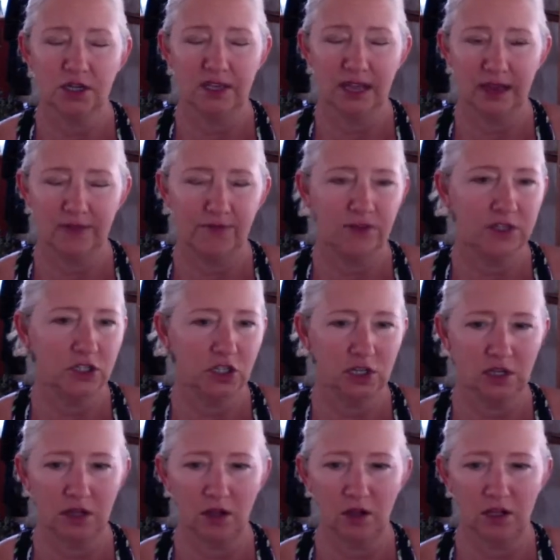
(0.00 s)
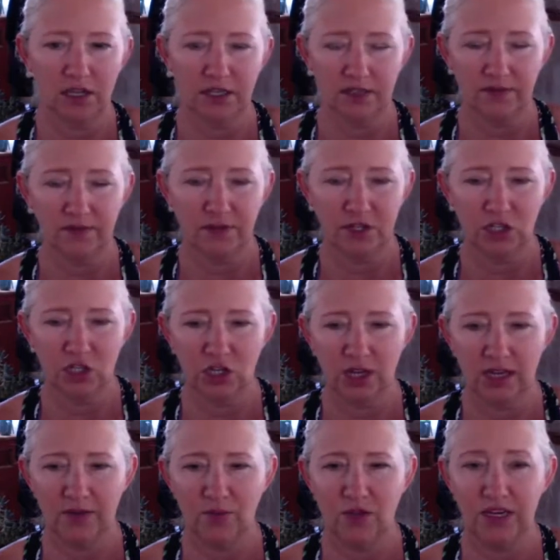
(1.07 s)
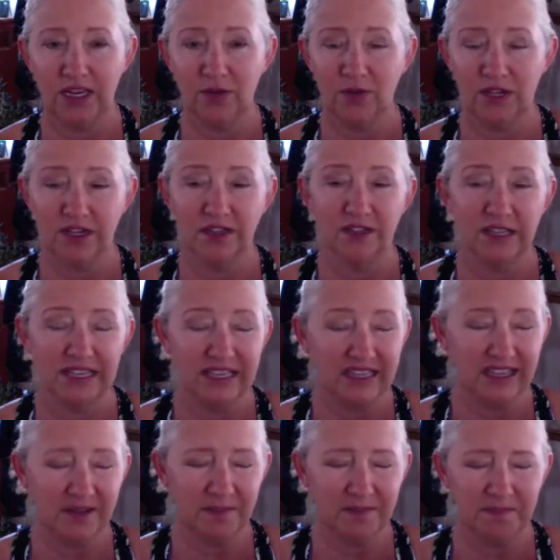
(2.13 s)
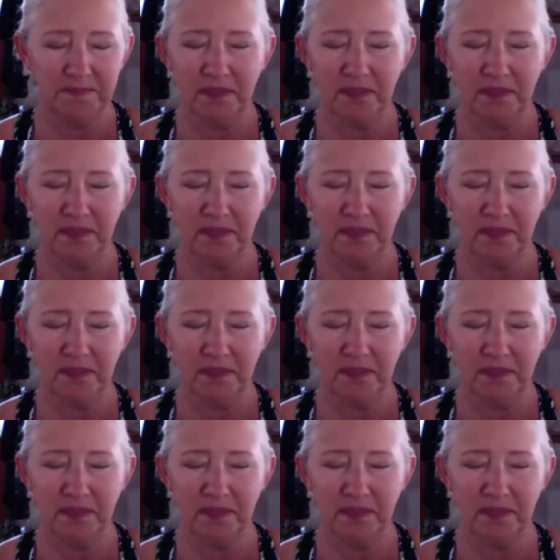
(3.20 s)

catfish and all kinds of fish, and when he would clean them,